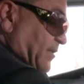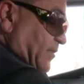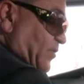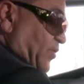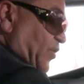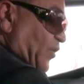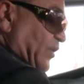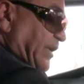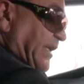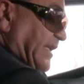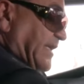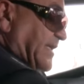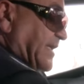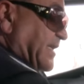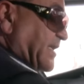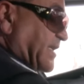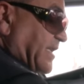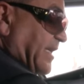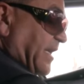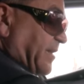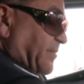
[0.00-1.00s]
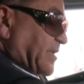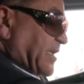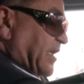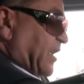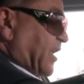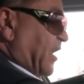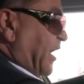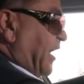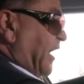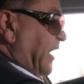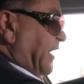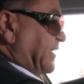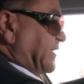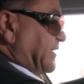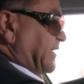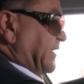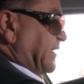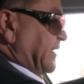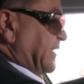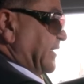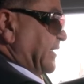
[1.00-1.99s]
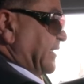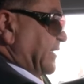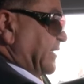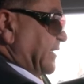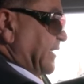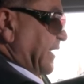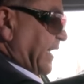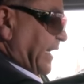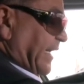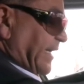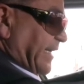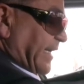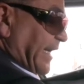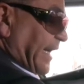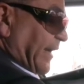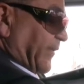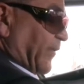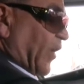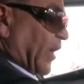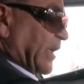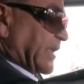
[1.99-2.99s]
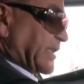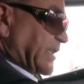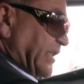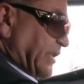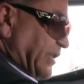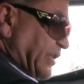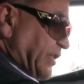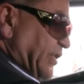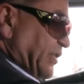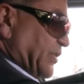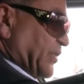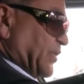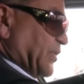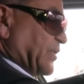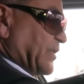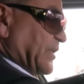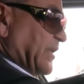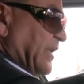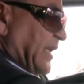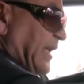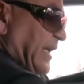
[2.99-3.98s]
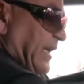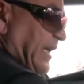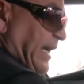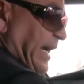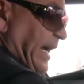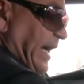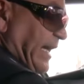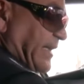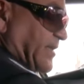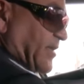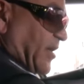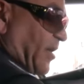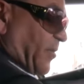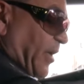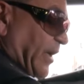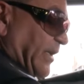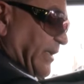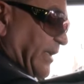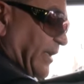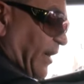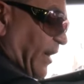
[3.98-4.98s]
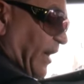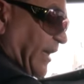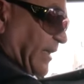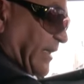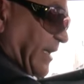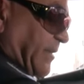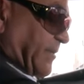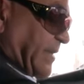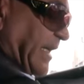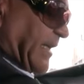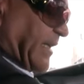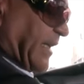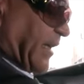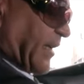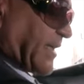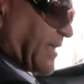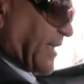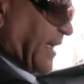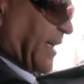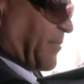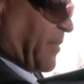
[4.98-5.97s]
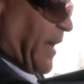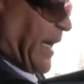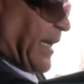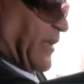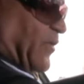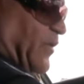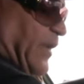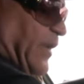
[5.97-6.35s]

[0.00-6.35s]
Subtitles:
coding systems like the aircraft altitude and some other items, and they are sent back to